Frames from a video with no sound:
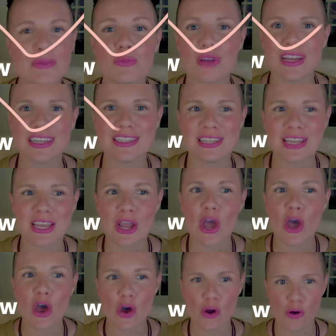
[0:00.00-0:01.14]
and
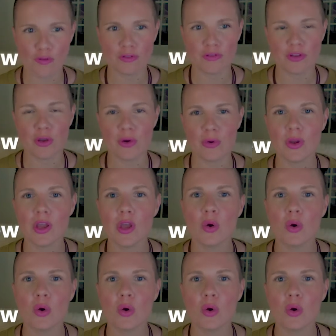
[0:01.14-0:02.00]
Pricing Overview.